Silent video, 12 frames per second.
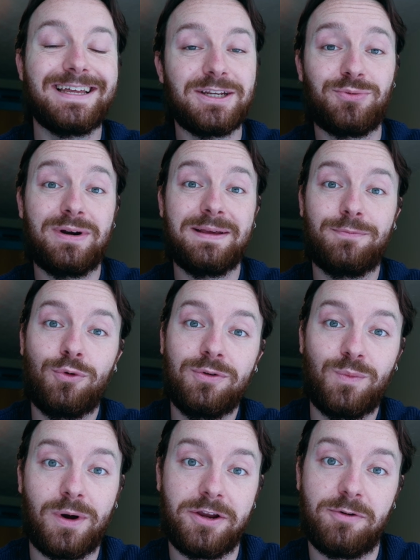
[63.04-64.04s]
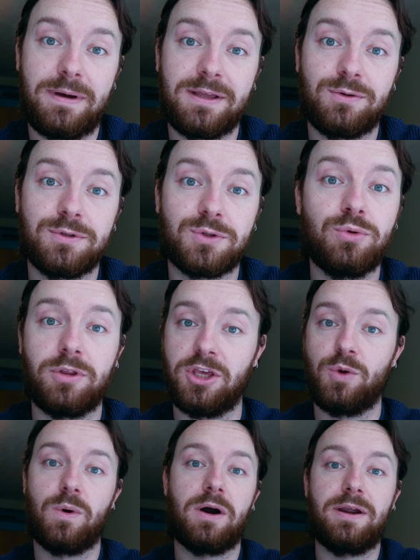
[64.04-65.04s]
It is really important while you're at medical school that
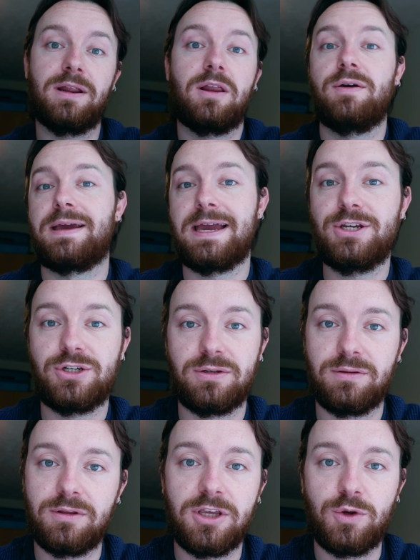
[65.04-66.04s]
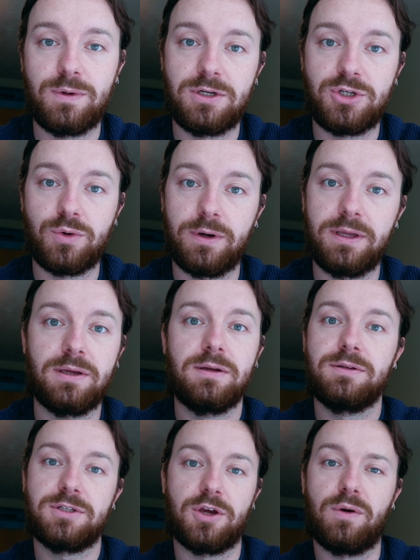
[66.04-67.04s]
you are in a location that you enjoy.
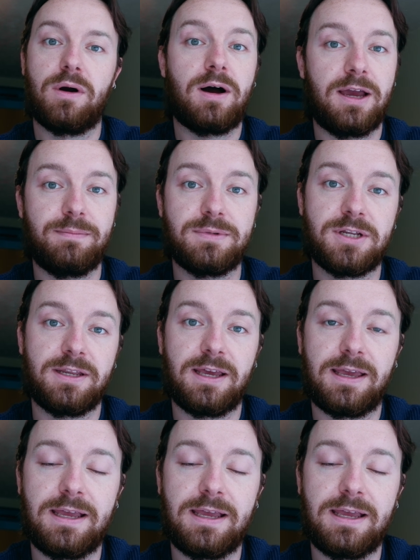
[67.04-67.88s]
So I'm studying at